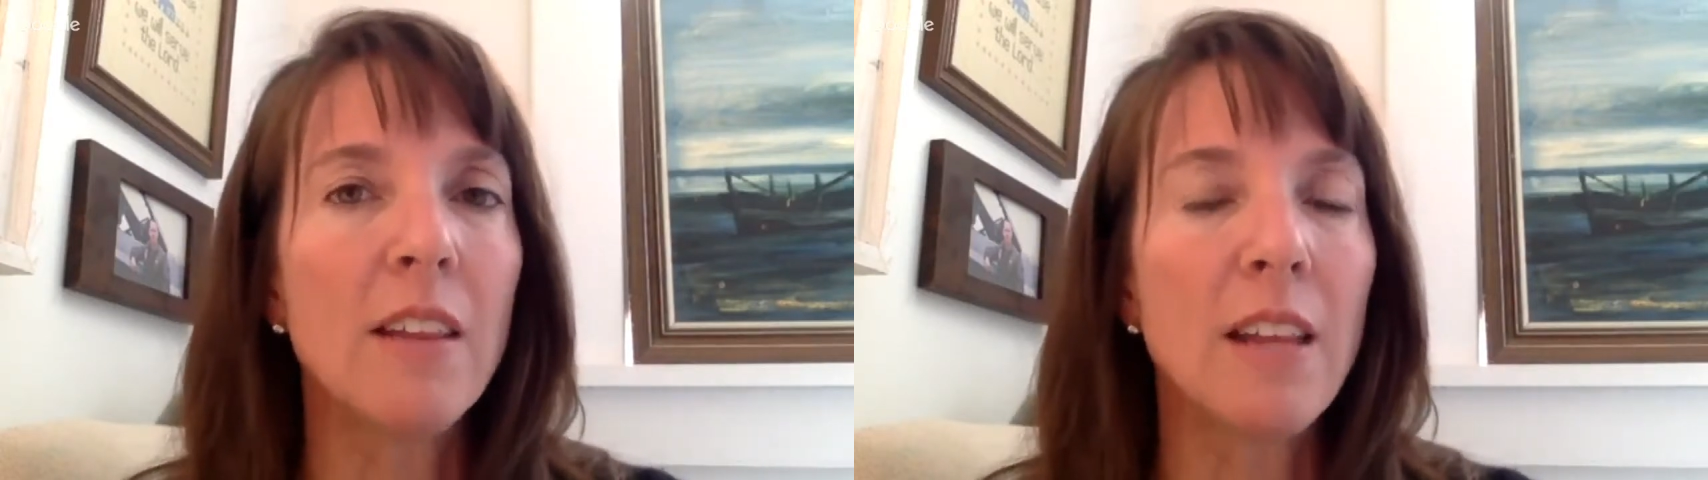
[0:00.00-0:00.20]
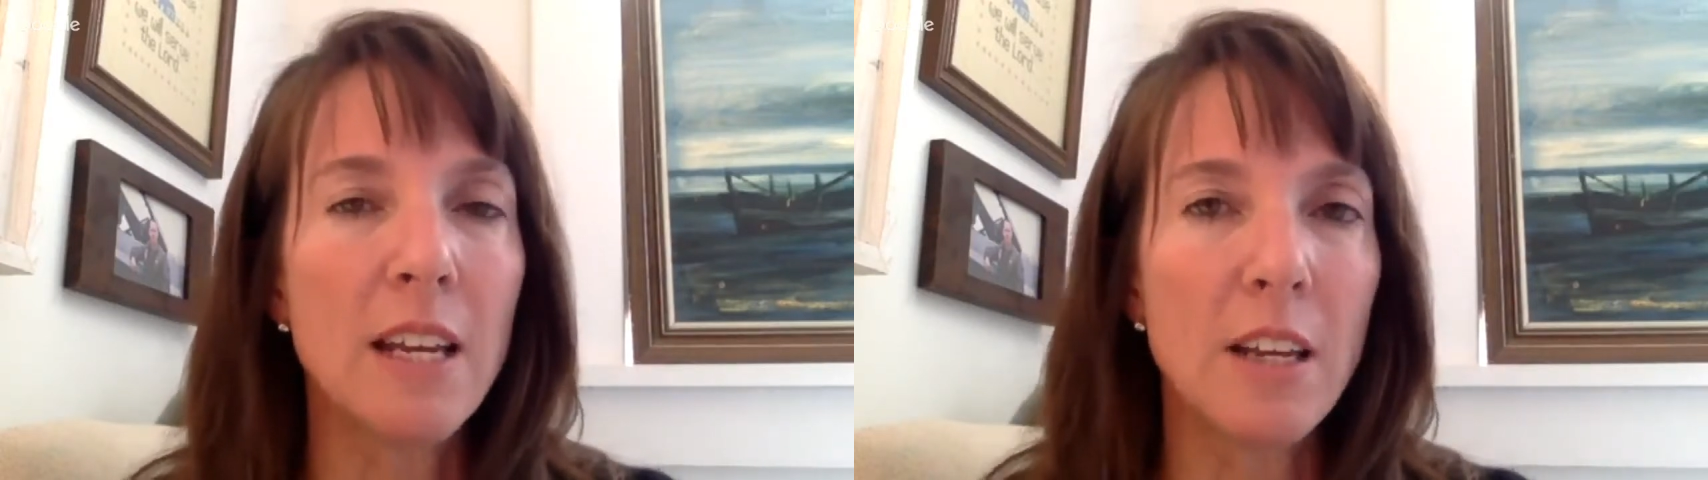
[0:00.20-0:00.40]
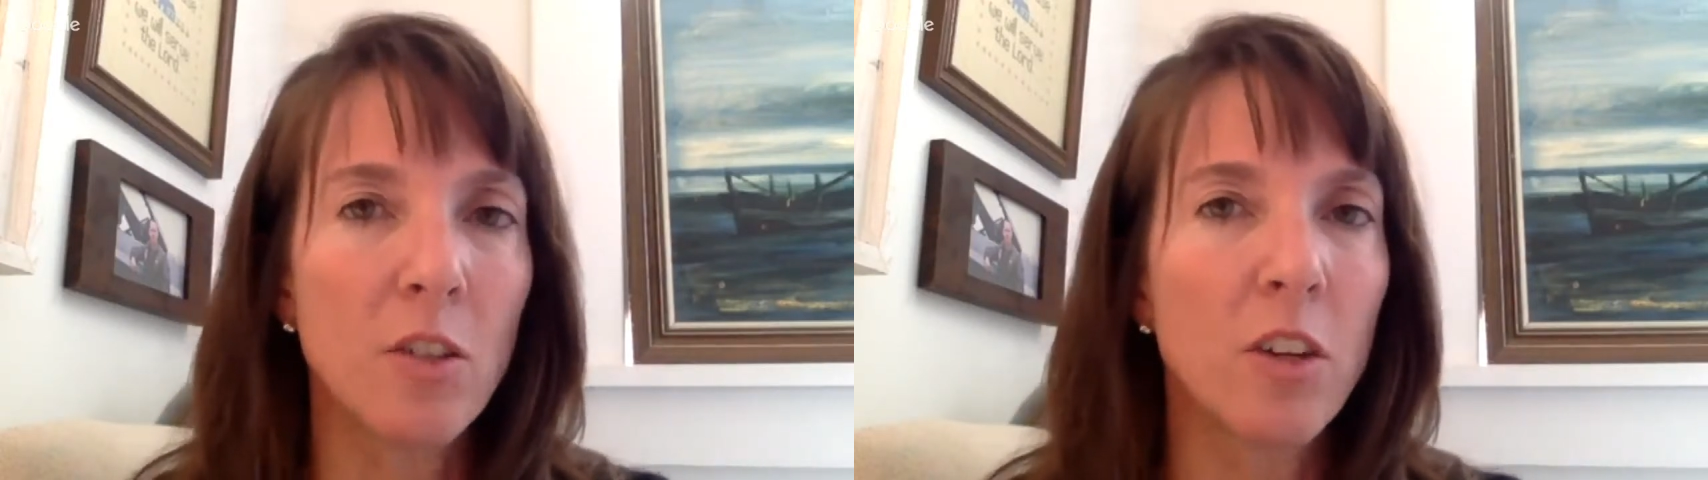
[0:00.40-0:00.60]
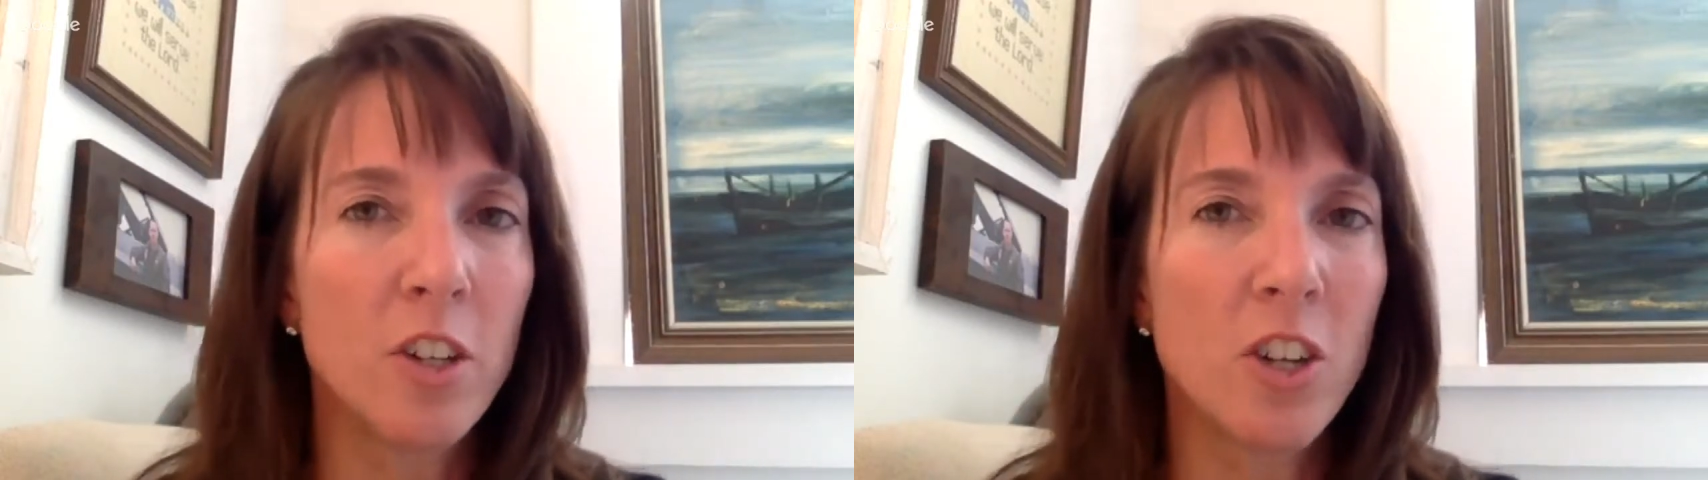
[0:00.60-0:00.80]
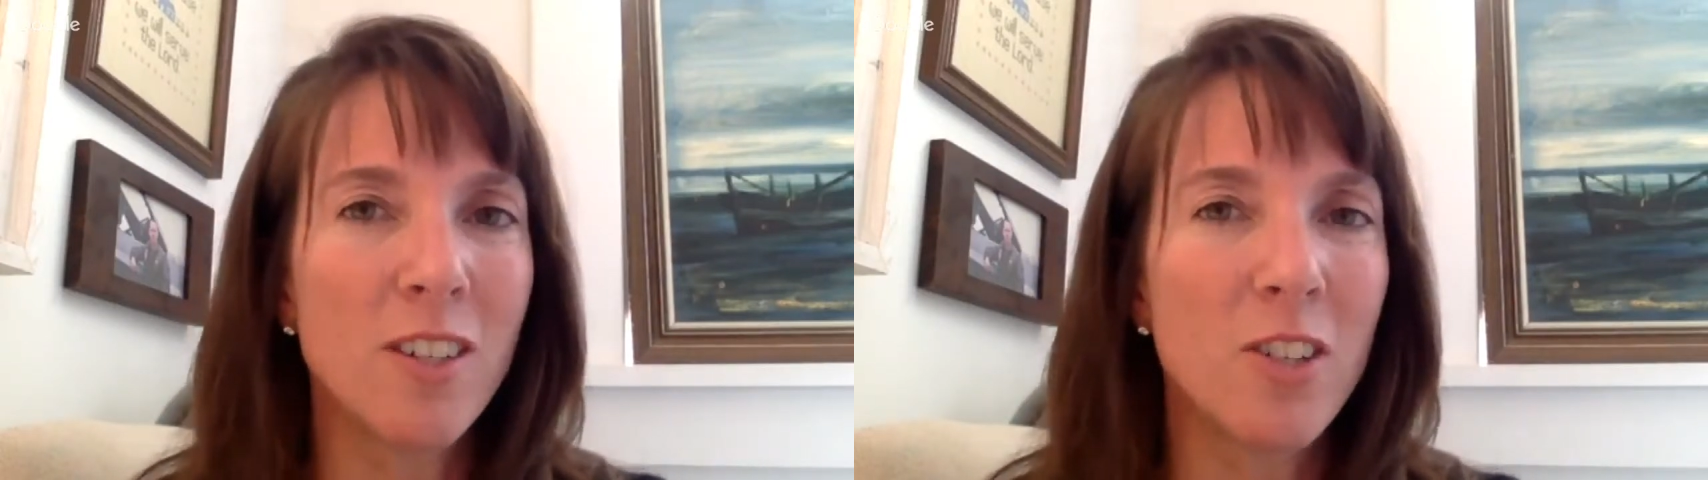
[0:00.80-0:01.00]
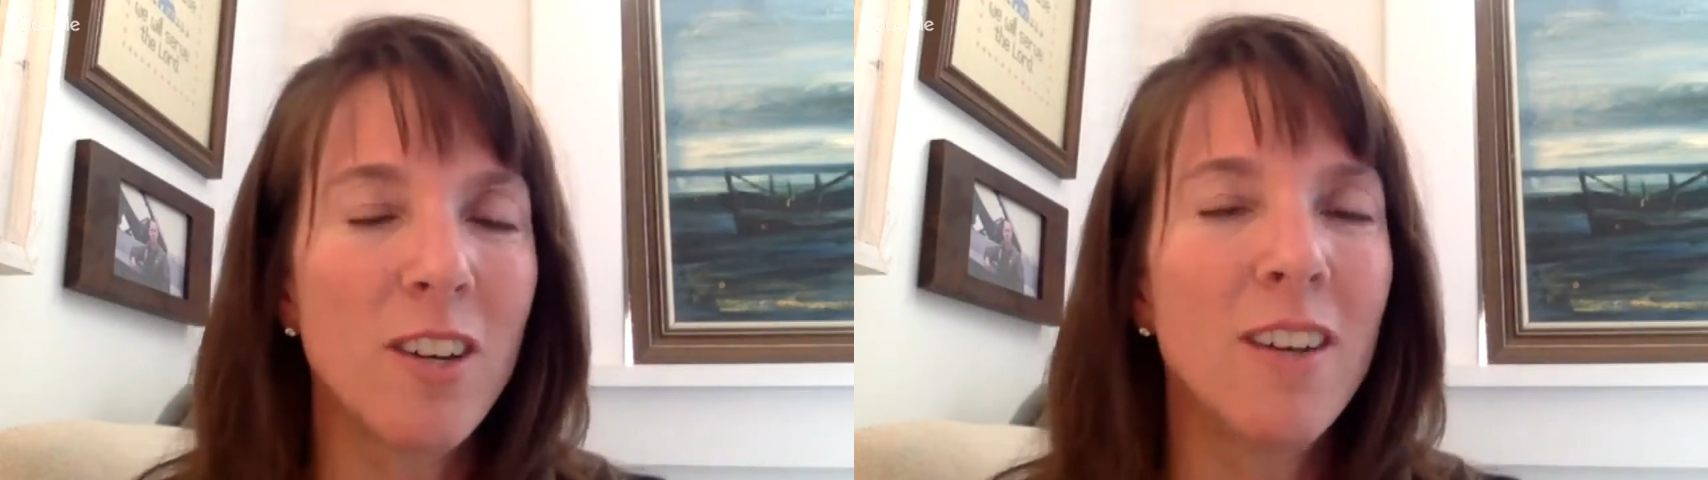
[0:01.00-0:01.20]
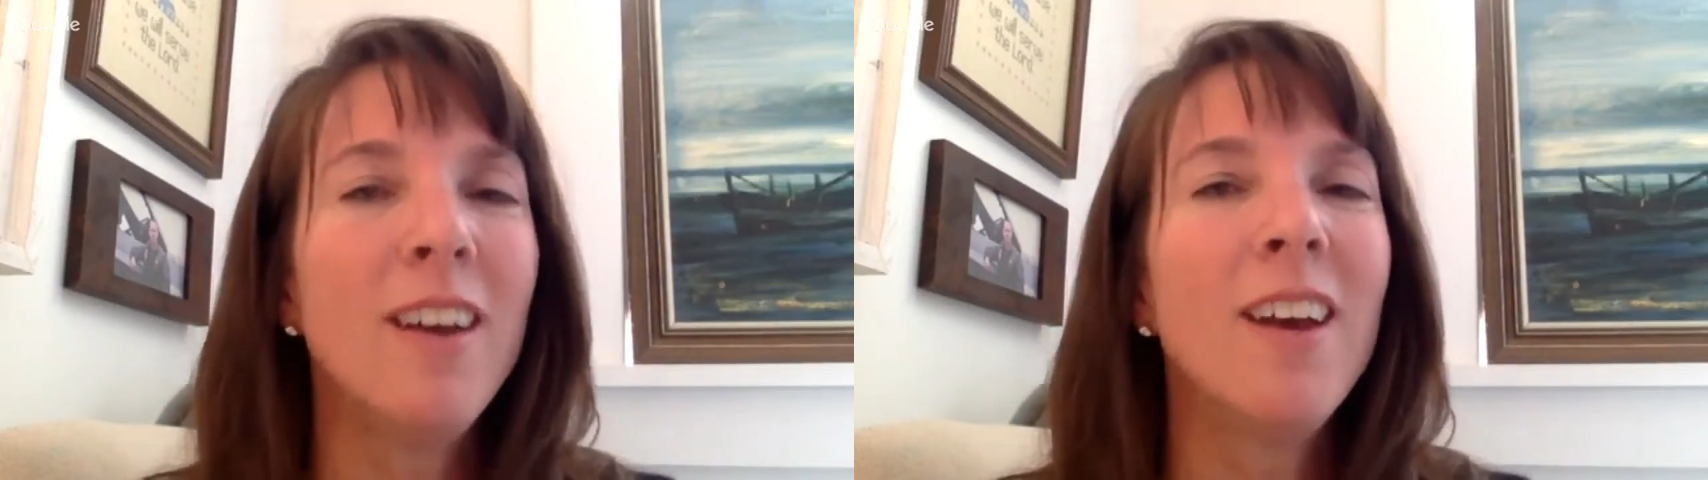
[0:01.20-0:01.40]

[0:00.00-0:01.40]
and that nasal congestion,